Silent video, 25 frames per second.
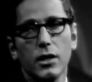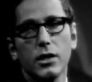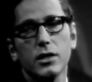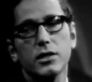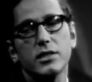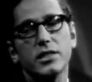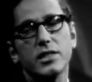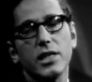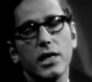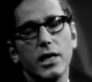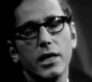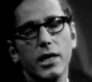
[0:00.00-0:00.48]

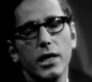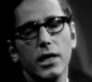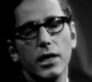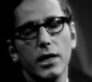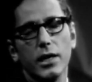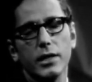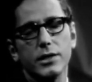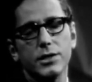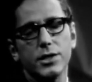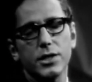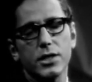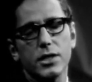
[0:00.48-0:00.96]

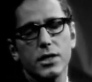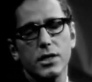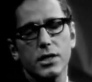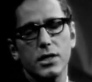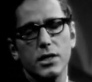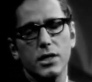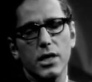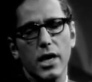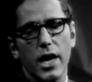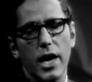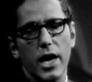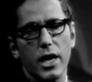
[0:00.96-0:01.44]

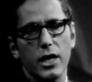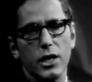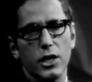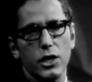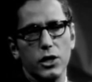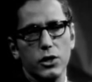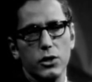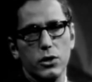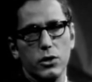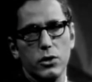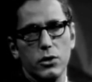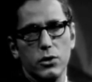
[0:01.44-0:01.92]
senility and
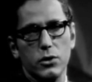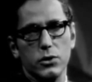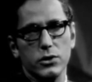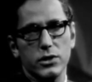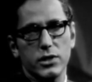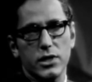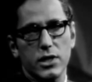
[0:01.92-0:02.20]
lose